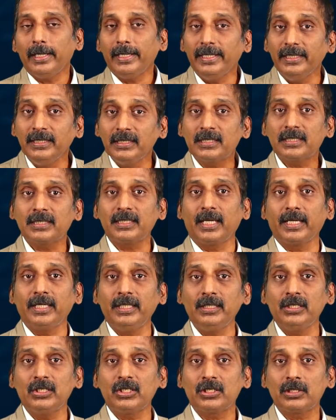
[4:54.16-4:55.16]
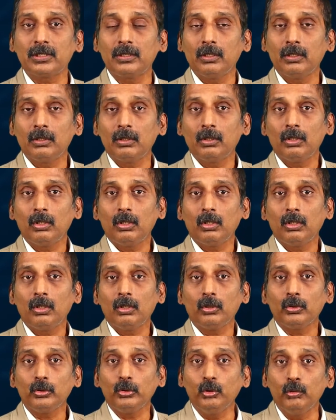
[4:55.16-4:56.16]
In science,
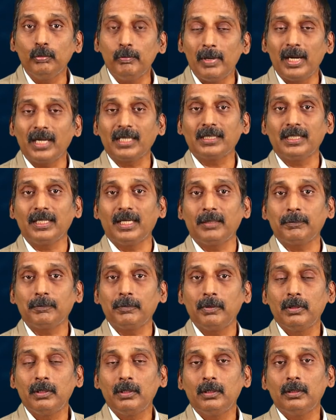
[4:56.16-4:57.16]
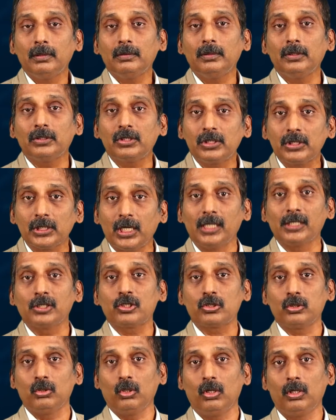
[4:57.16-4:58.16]
you mugged up the
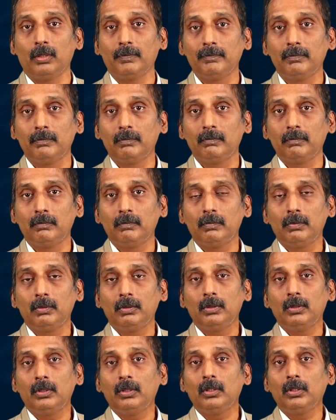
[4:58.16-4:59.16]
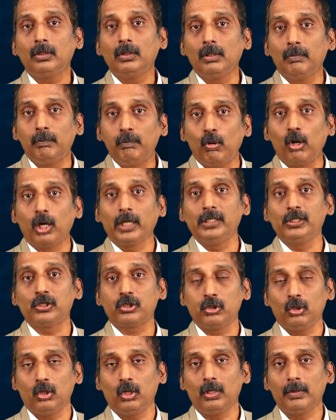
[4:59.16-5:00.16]
Charles Law, the
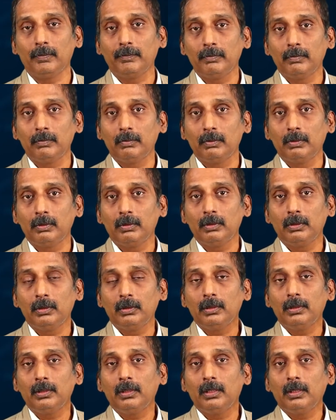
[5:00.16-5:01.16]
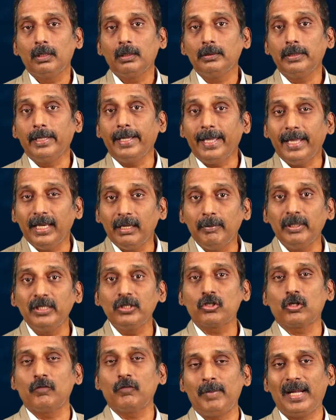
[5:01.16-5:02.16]
Boyle's Law, the
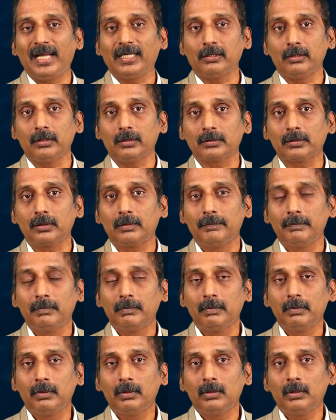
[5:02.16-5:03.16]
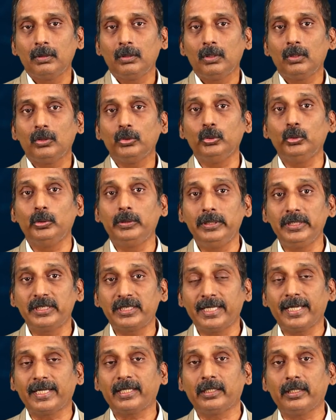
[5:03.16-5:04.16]
elements matter. You
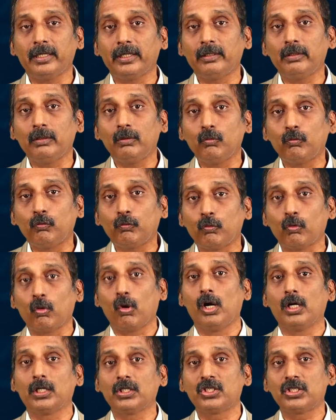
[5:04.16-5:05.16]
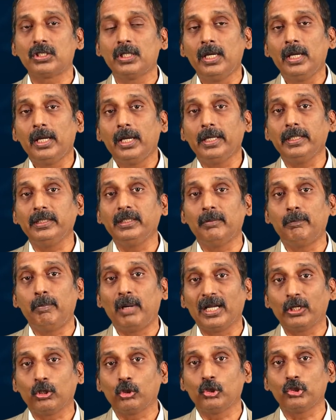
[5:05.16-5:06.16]
dissected frogs in the
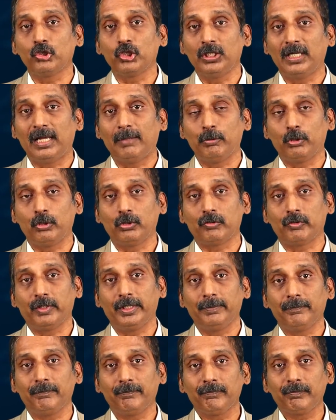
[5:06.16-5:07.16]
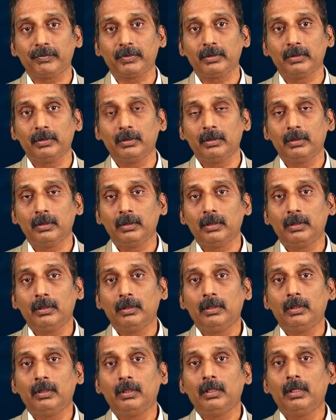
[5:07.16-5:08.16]
biology laboratory.
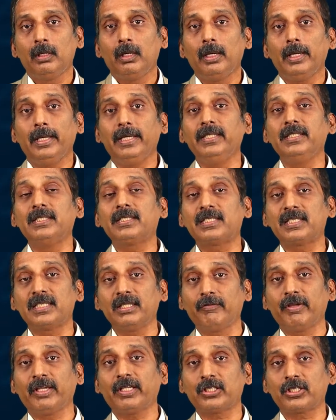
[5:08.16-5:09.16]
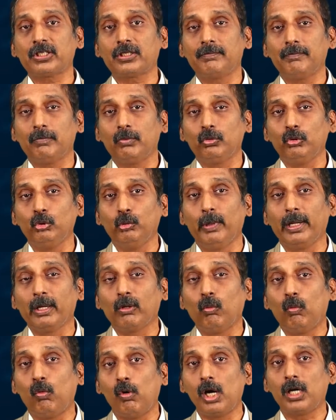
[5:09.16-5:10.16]
In civics, you
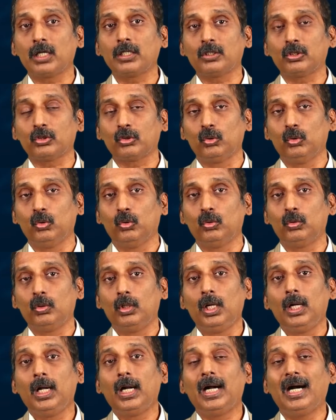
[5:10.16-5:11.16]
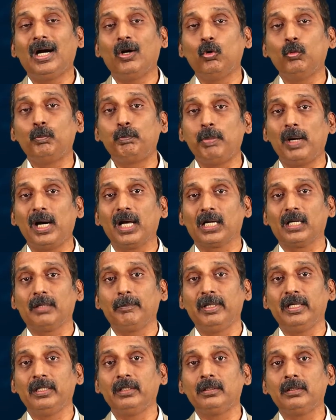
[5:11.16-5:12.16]
were walked through how
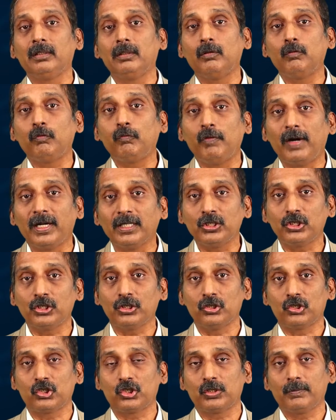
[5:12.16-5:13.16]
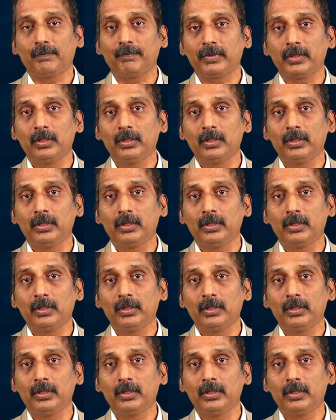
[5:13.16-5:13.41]
Parliament functions.